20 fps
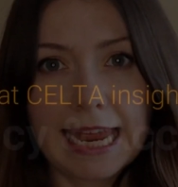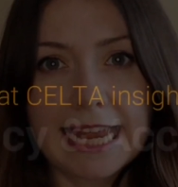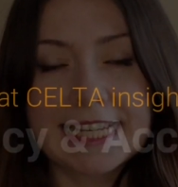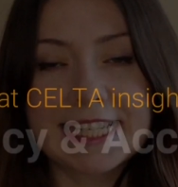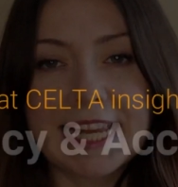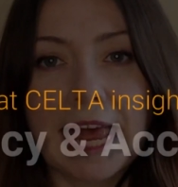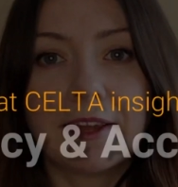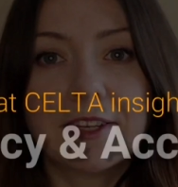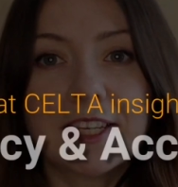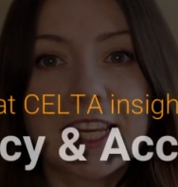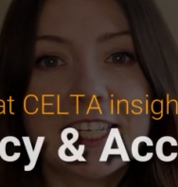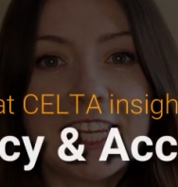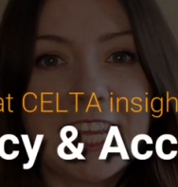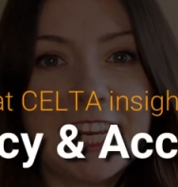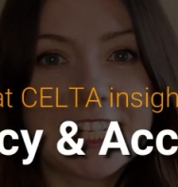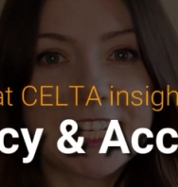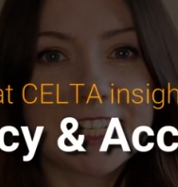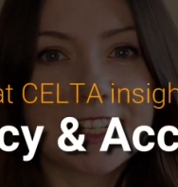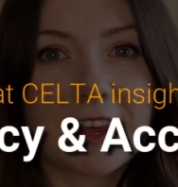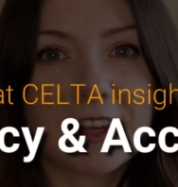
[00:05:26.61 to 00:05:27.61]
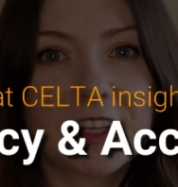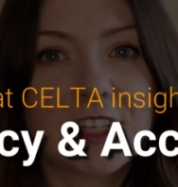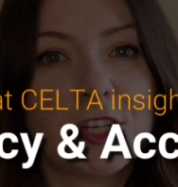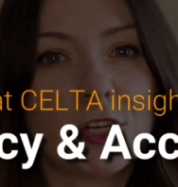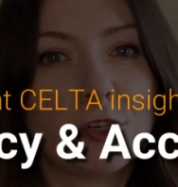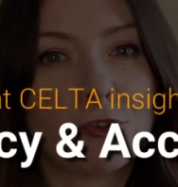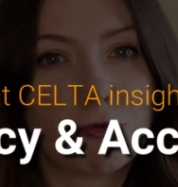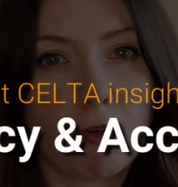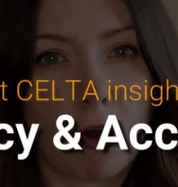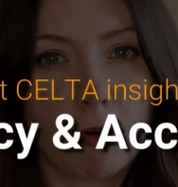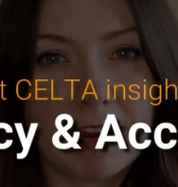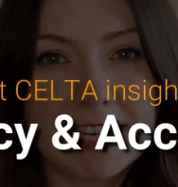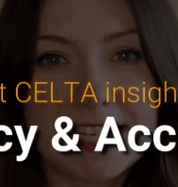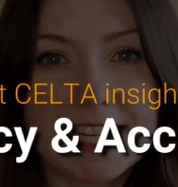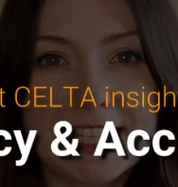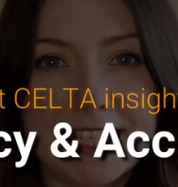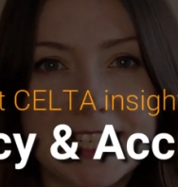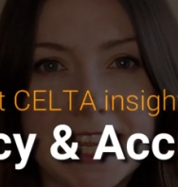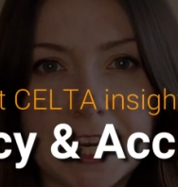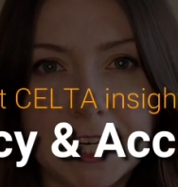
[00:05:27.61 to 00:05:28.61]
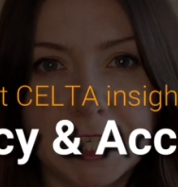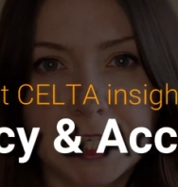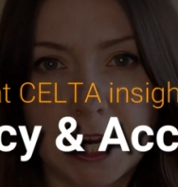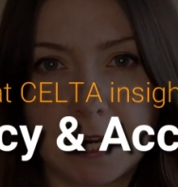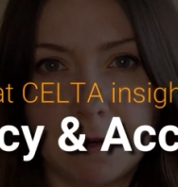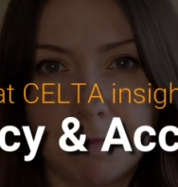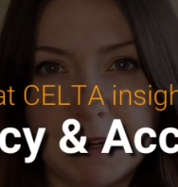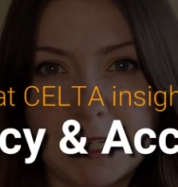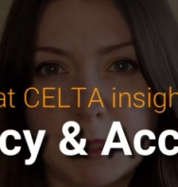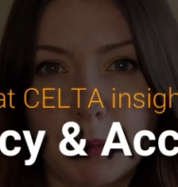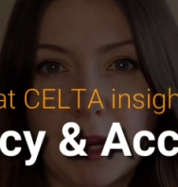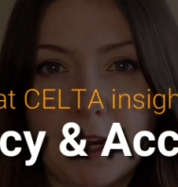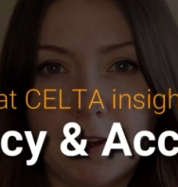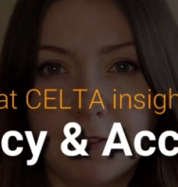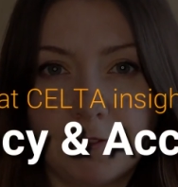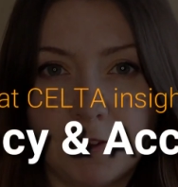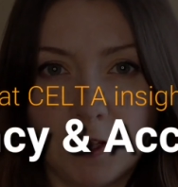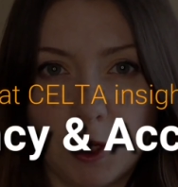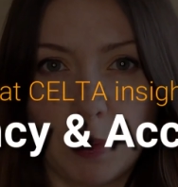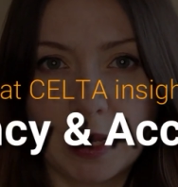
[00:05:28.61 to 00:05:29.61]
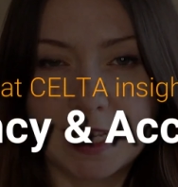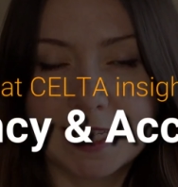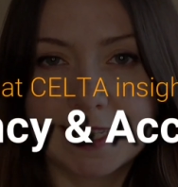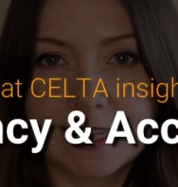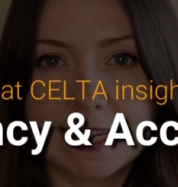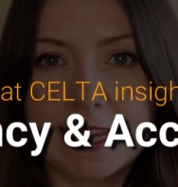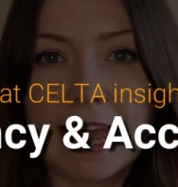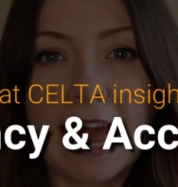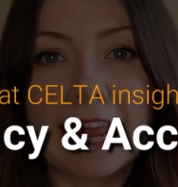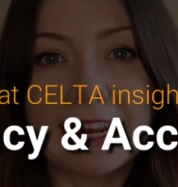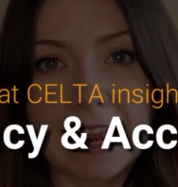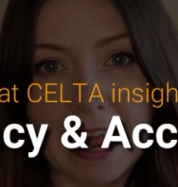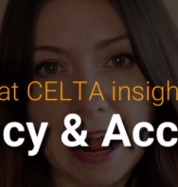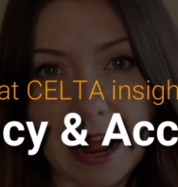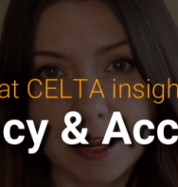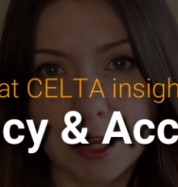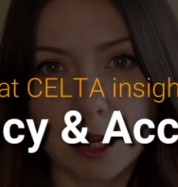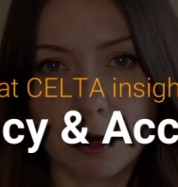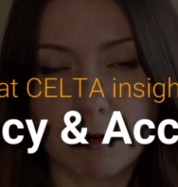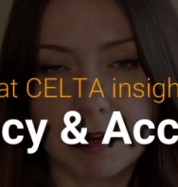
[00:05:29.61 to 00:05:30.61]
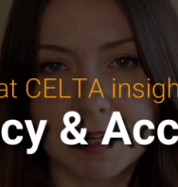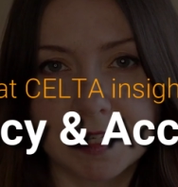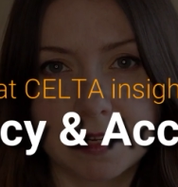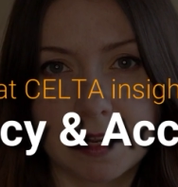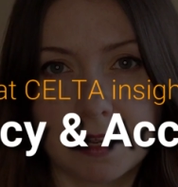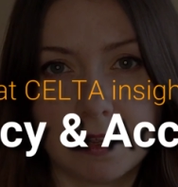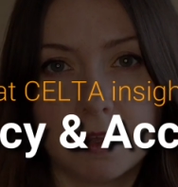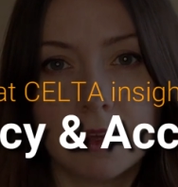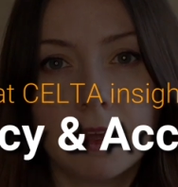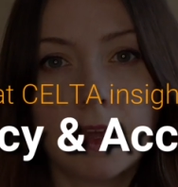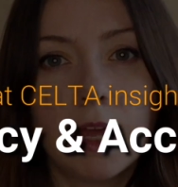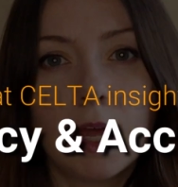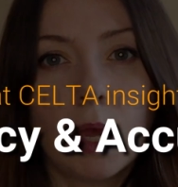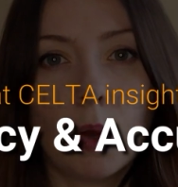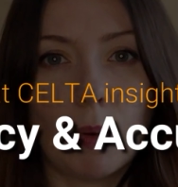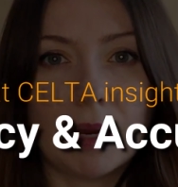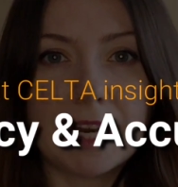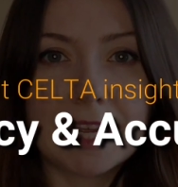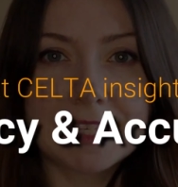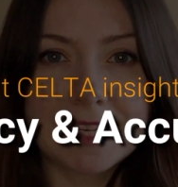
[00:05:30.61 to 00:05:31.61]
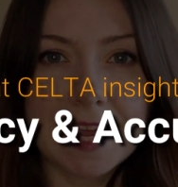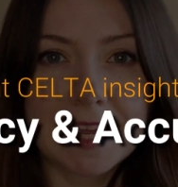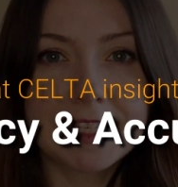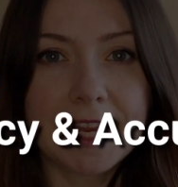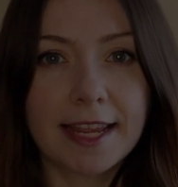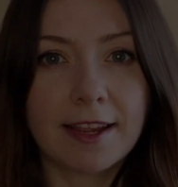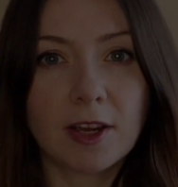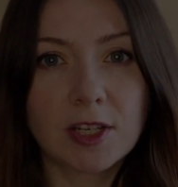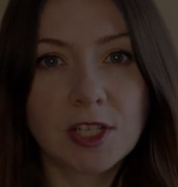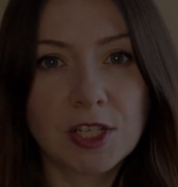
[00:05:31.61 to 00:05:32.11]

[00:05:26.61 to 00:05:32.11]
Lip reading: CELTA teaches us to draw a distinction between fluency and accuracy when assessing our